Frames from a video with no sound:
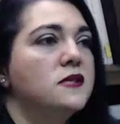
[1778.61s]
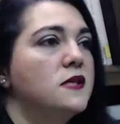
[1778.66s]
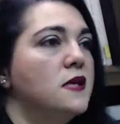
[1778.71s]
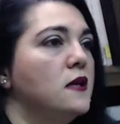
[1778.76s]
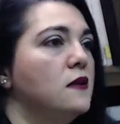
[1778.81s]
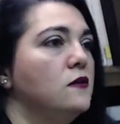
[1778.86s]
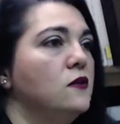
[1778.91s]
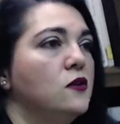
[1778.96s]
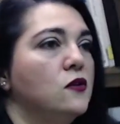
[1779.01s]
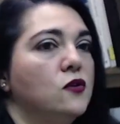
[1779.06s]

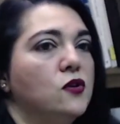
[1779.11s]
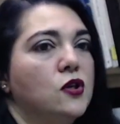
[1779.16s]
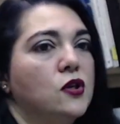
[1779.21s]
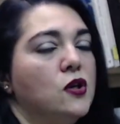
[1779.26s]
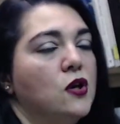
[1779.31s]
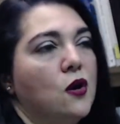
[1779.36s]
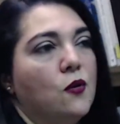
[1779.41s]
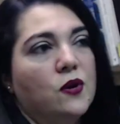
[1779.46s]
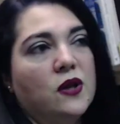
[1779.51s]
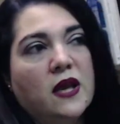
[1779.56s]
that you can
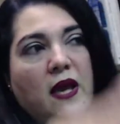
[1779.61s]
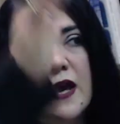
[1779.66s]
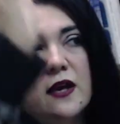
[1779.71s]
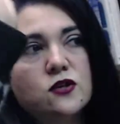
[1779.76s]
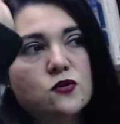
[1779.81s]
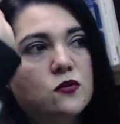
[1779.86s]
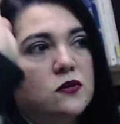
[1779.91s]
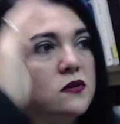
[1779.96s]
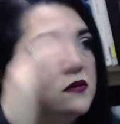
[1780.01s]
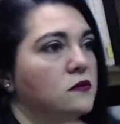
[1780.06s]
go in
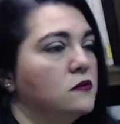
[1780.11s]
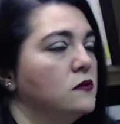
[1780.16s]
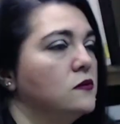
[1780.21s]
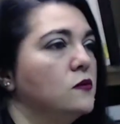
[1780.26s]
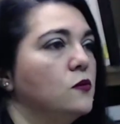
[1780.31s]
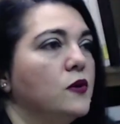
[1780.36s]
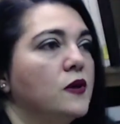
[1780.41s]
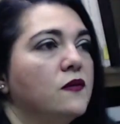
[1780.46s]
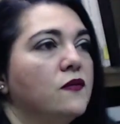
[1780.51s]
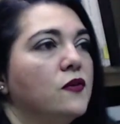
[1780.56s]
casual and
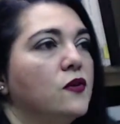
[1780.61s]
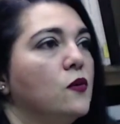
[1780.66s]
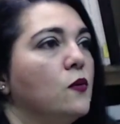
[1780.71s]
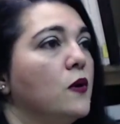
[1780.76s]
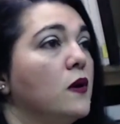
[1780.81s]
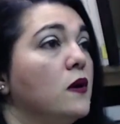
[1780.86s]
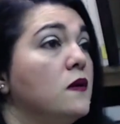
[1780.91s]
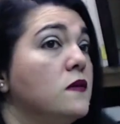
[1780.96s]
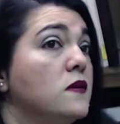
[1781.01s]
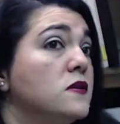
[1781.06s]
whatever you
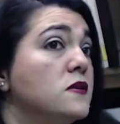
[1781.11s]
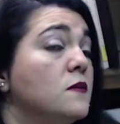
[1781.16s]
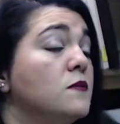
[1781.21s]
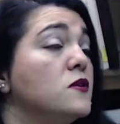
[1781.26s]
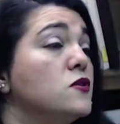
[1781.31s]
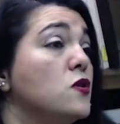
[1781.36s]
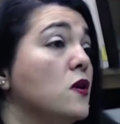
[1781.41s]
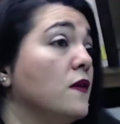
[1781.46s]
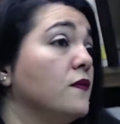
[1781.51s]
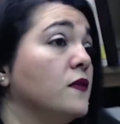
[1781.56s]
wear, and there's some that
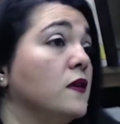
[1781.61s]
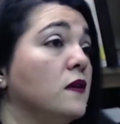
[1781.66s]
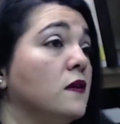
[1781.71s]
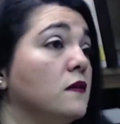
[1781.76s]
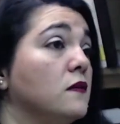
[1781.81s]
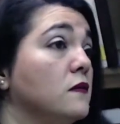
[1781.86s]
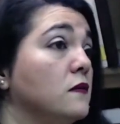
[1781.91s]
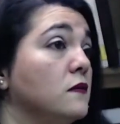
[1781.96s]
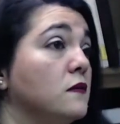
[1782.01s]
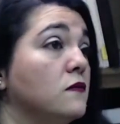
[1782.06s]
you have to
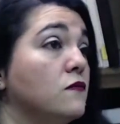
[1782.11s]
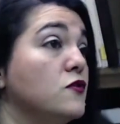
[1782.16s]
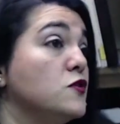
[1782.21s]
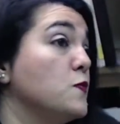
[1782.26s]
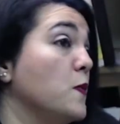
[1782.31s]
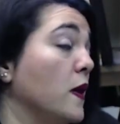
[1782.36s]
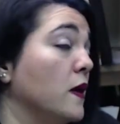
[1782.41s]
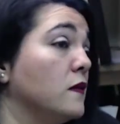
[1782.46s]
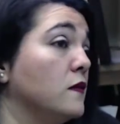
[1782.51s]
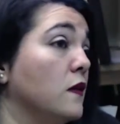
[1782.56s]

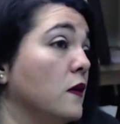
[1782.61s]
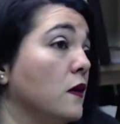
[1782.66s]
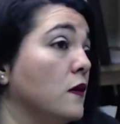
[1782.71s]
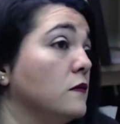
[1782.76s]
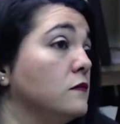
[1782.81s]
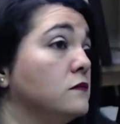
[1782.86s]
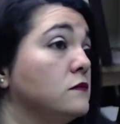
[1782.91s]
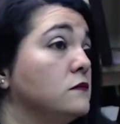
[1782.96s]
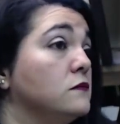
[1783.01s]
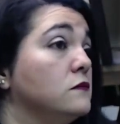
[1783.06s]
respect their
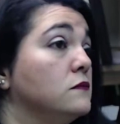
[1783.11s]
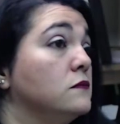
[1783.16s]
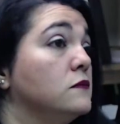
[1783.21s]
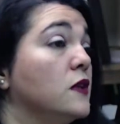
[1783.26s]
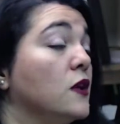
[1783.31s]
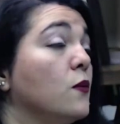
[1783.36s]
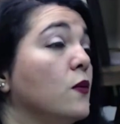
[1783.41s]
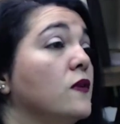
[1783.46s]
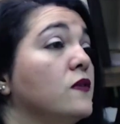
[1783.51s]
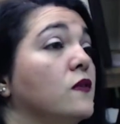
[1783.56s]

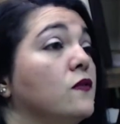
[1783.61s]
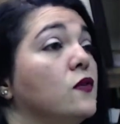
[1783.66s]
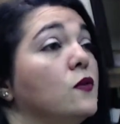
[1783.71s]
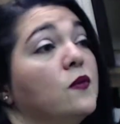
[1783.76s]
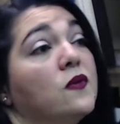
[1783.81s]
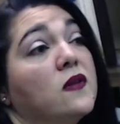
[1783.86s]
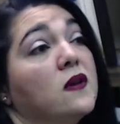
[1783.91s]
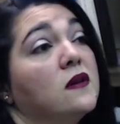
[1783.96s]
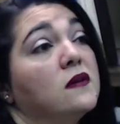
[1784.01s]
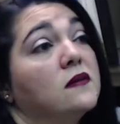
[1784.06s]
ways of doing
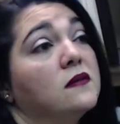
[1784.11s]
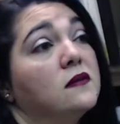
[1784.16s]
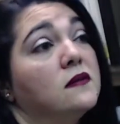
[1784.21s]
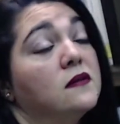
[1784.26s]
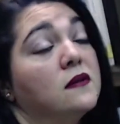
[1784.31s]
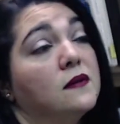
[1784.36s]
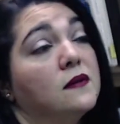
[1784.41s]
things. So.